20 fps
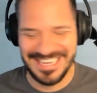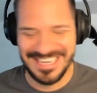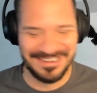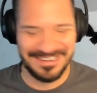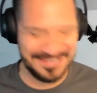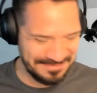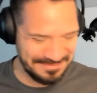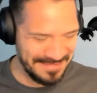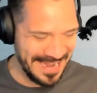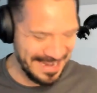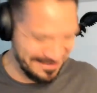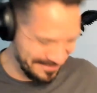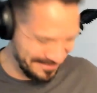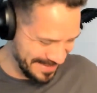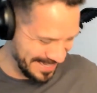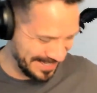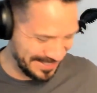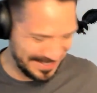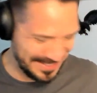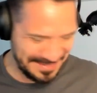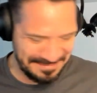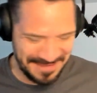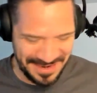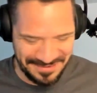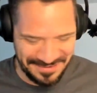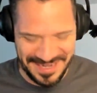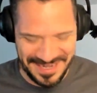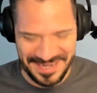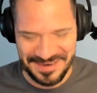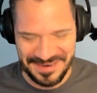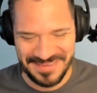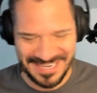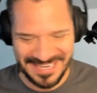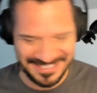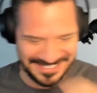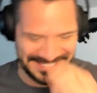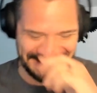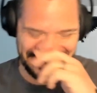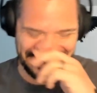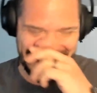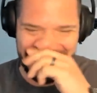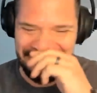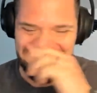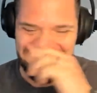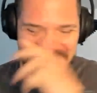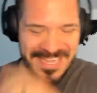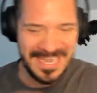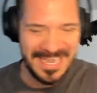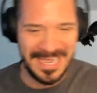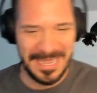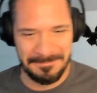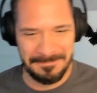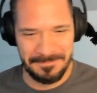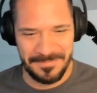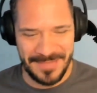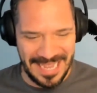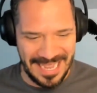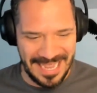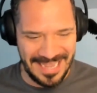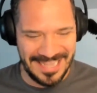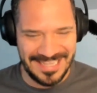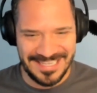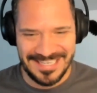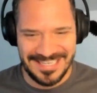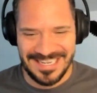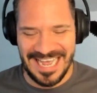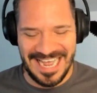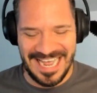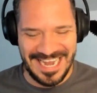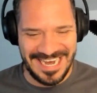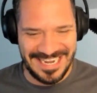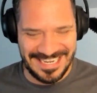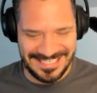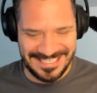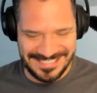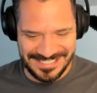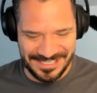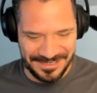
That was my vehicle and my radio mount. So yeah, I'm just messing with you, man.